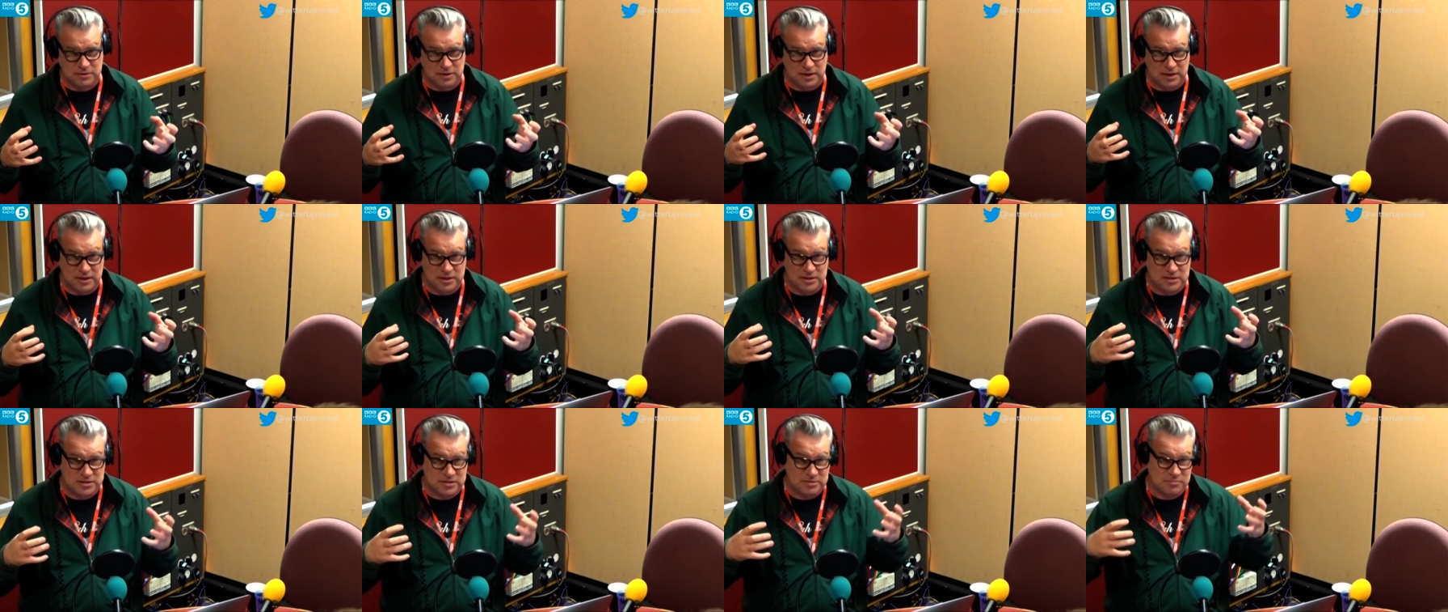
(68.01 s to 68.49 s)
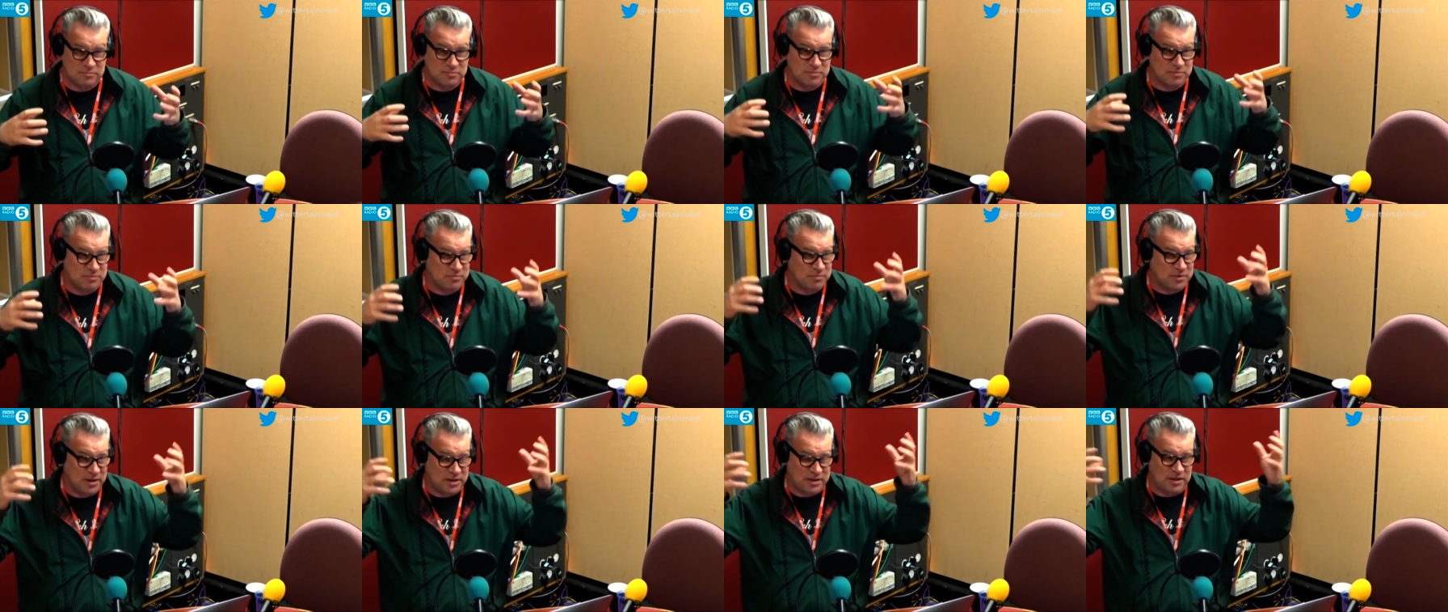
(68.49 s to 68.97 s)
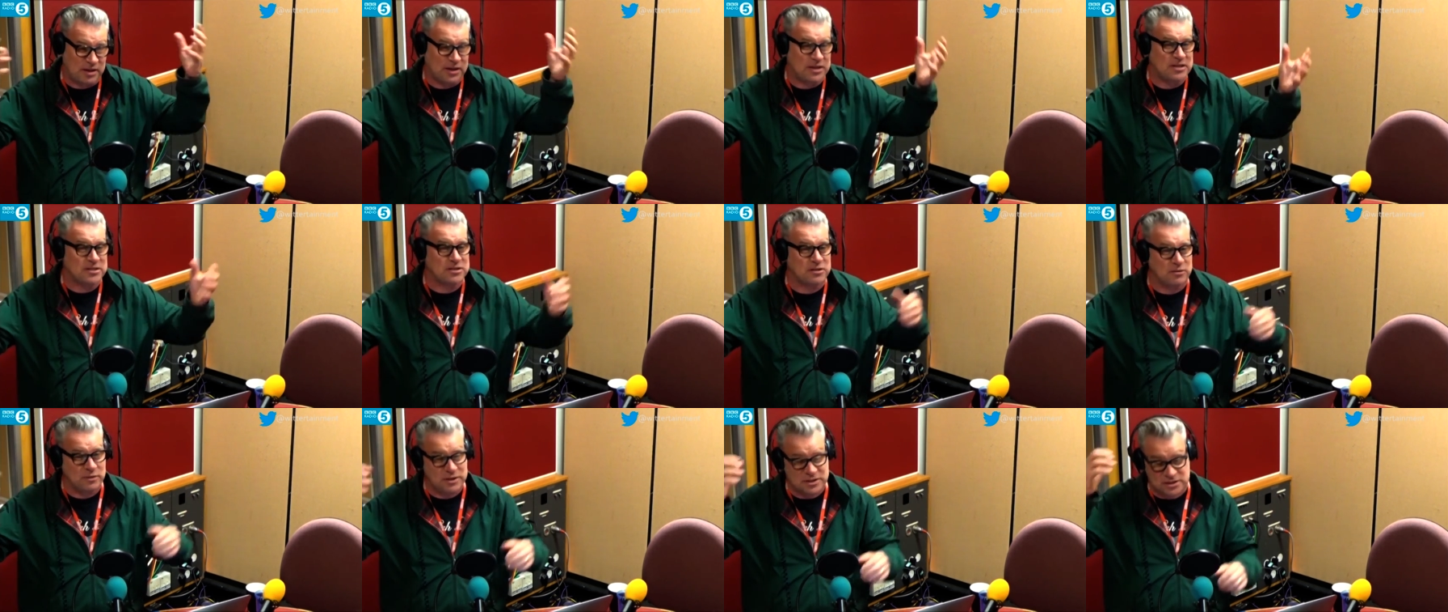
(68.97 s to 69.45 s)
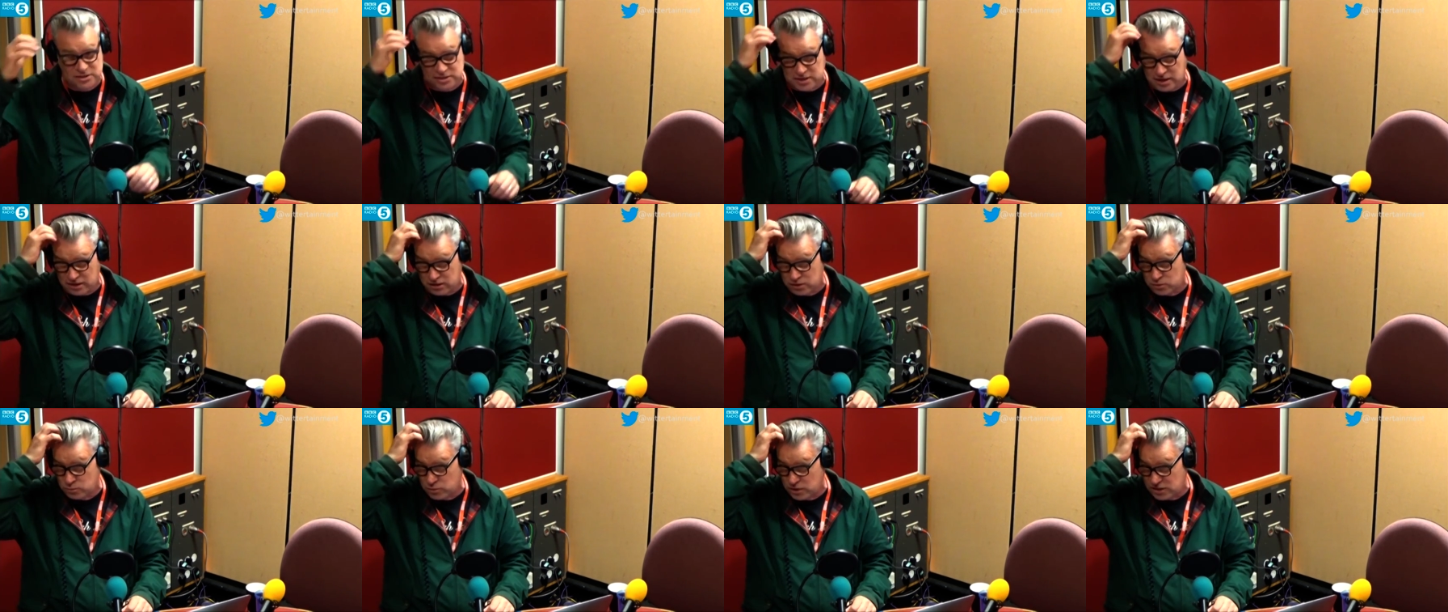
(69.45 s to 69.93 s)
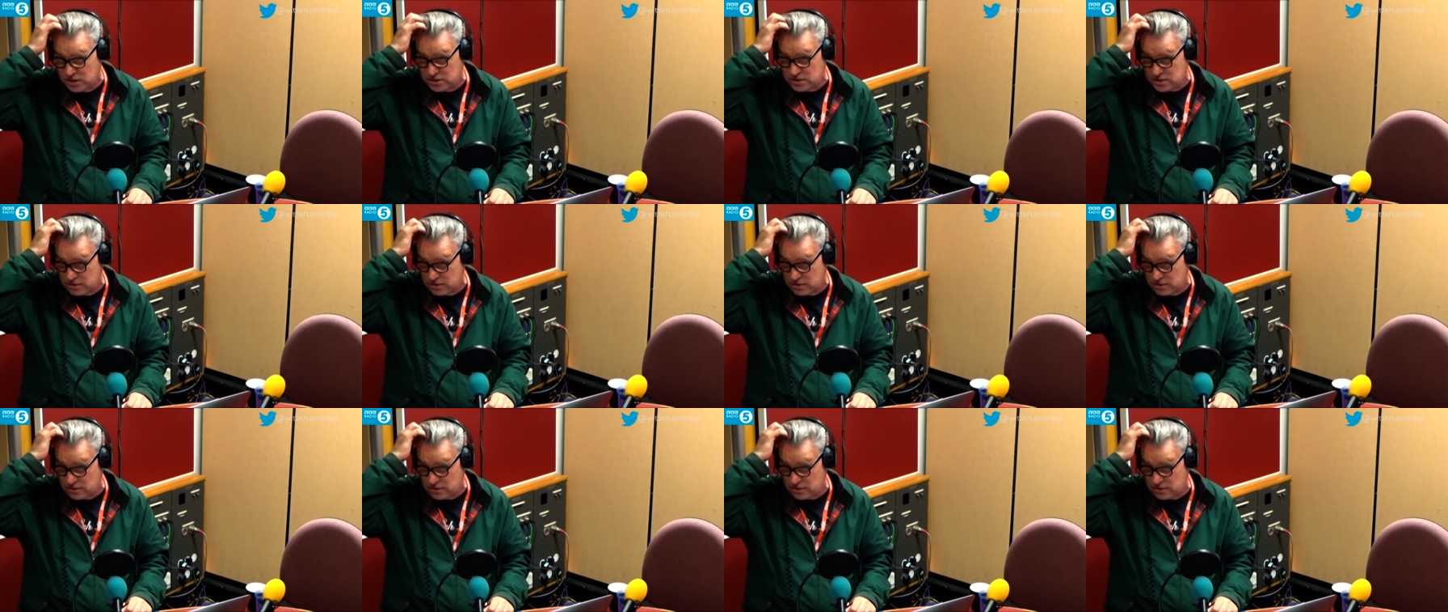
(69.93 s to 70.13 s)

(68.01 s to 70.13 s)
his, like he's you know his second win.